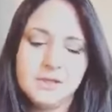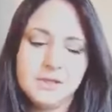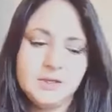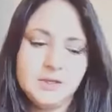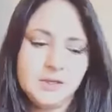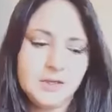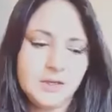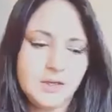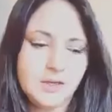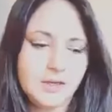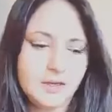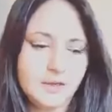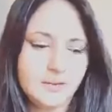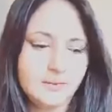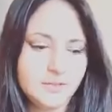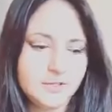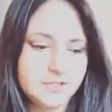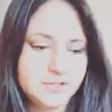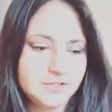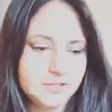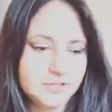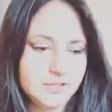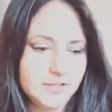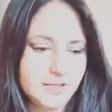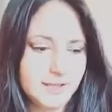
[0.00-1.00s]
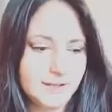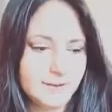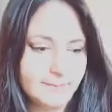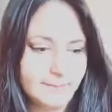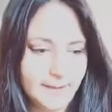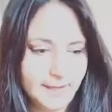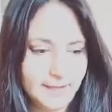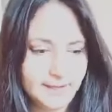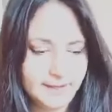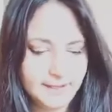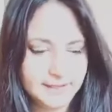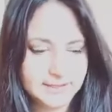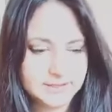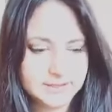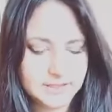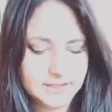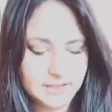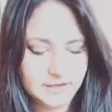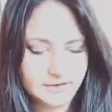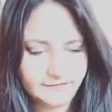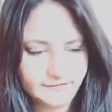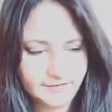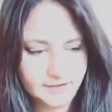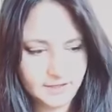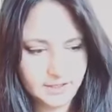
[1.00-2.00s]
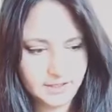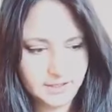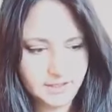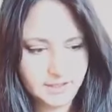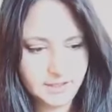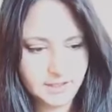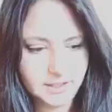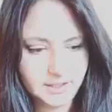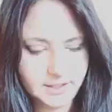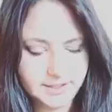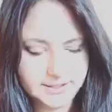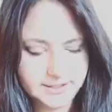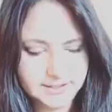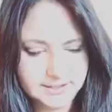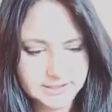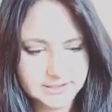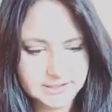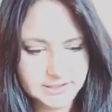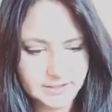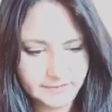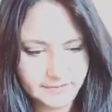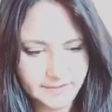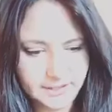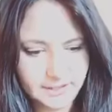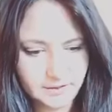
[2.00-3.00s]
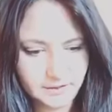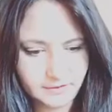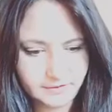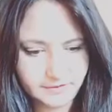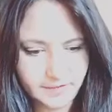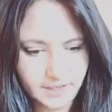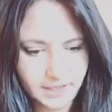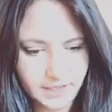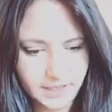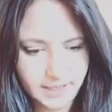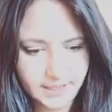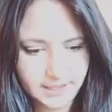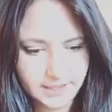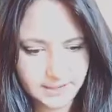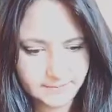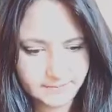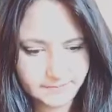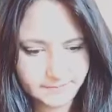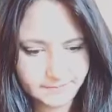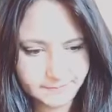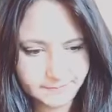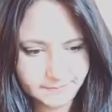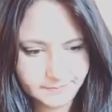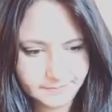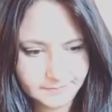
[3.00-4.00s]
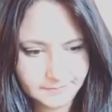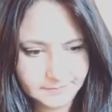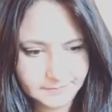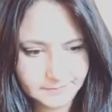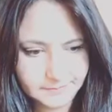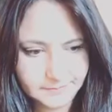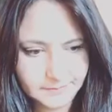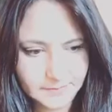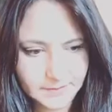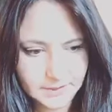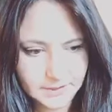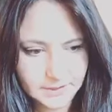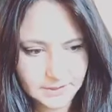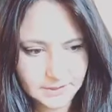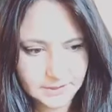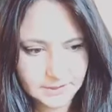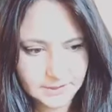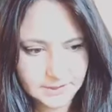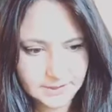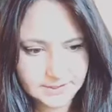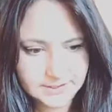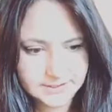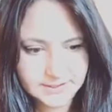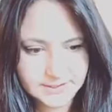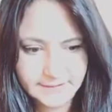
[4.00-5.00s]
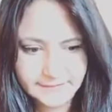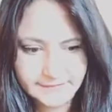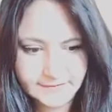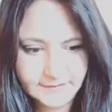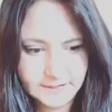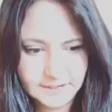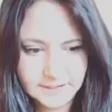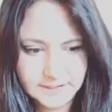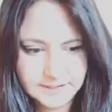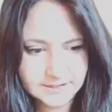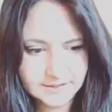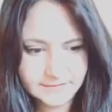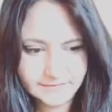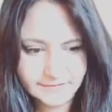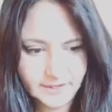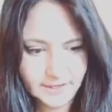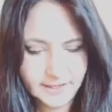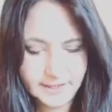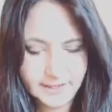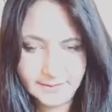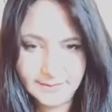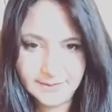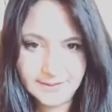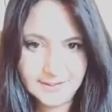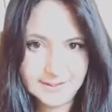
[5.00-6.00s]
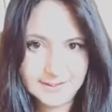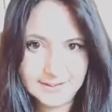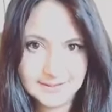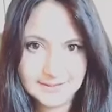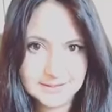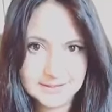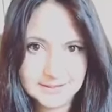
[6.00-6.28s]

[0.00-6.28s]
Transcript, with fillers: Um, what do you think about that so far, you guys? Is something not right. Something isn't right with this.